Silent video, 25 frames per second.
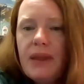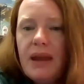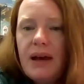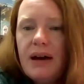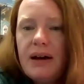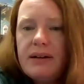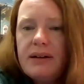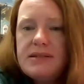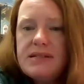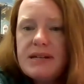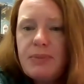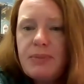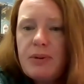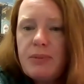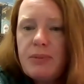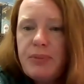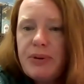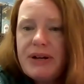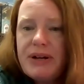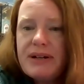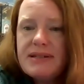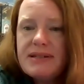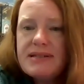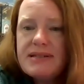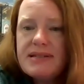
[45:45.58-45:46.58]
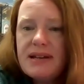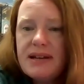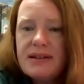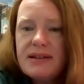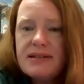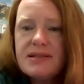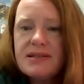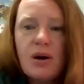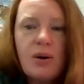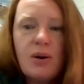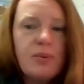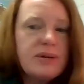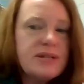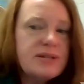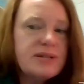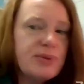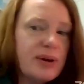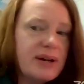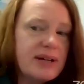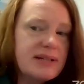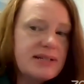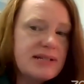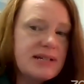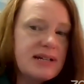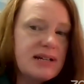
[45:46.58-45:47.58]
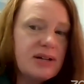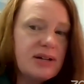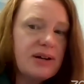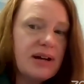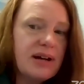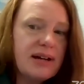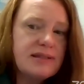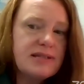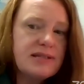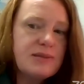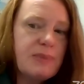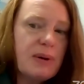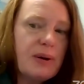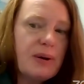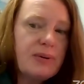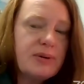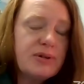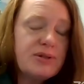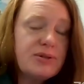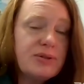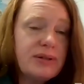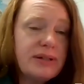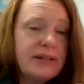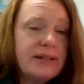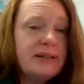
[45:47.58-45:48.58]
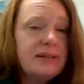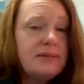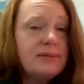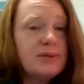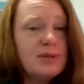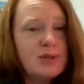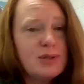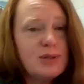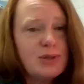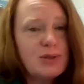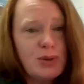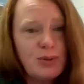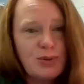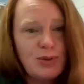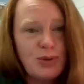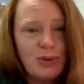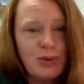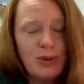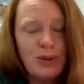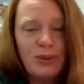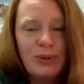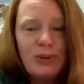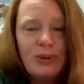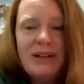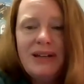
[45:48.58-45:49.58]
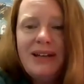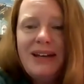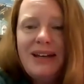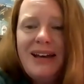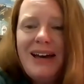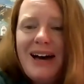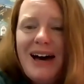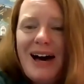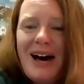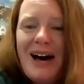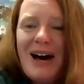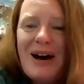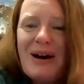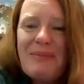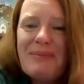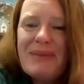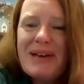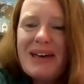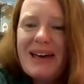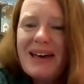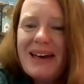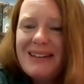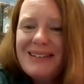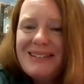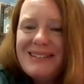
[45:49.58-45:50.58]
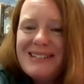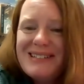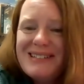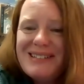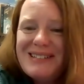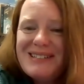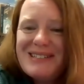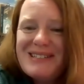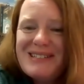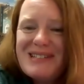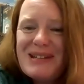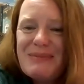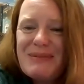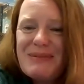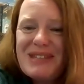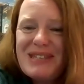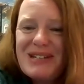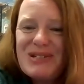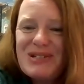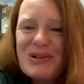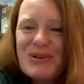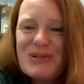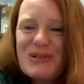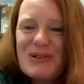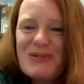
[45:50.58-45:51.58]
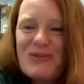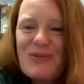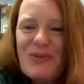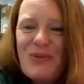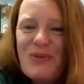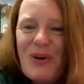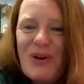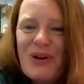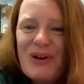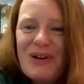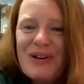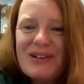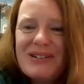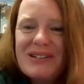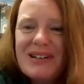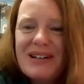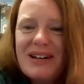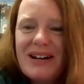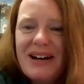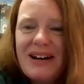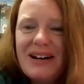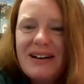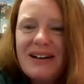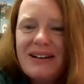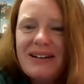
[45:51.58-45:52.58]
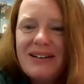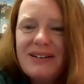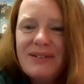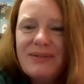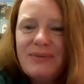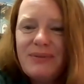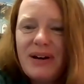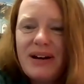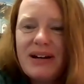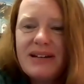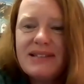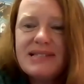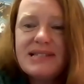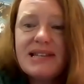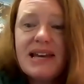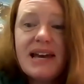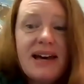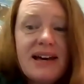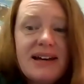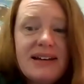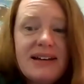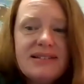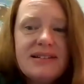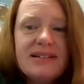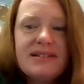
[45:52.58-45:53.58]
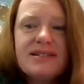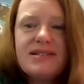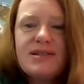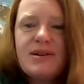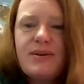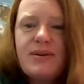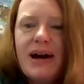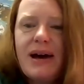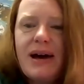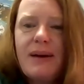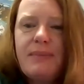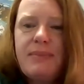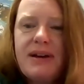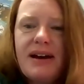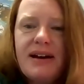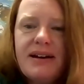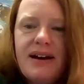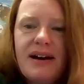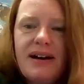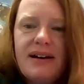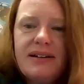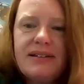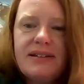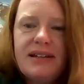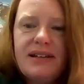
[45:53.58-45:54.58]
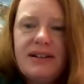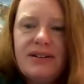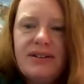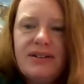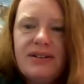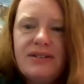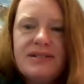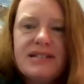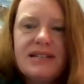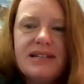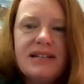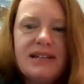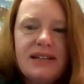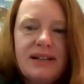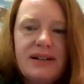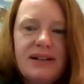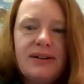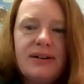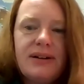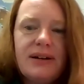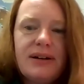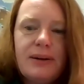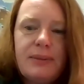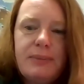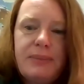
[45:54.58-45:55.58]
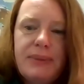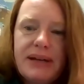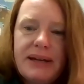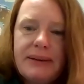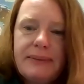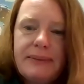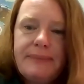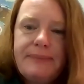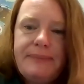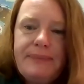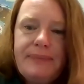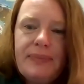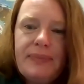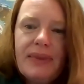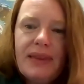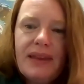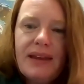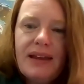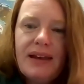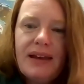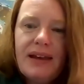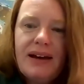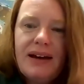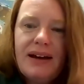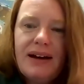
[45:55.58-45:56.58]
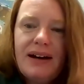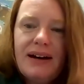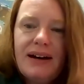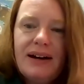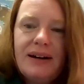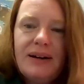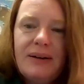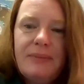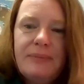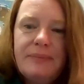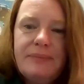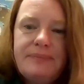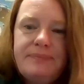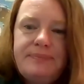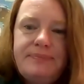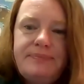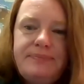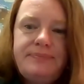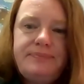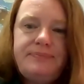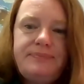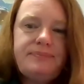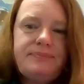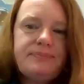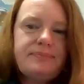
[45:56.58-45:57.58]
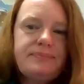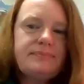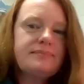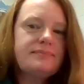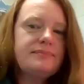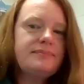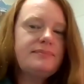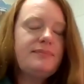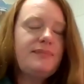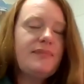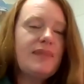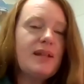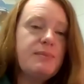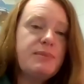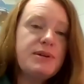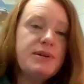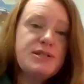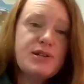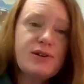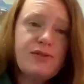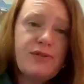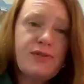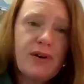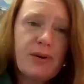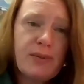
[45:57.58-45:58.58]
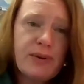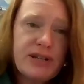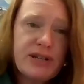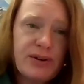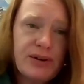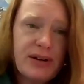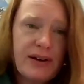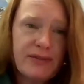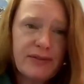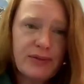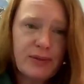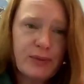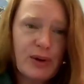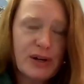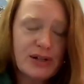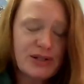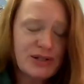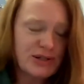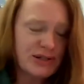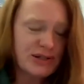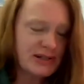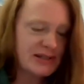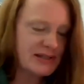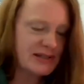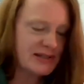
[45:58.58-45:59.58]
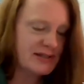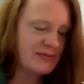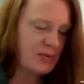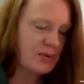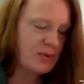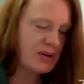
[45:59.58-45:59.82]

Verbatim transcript: Uh, Deborah Briggs says, always great to hear Ed's poetry. So true. Uh-huh. Um, and Timothy Joseph Ward uh, writes, Ed, so happy I got here to hear a bit. Um, but so far, we don't have questions.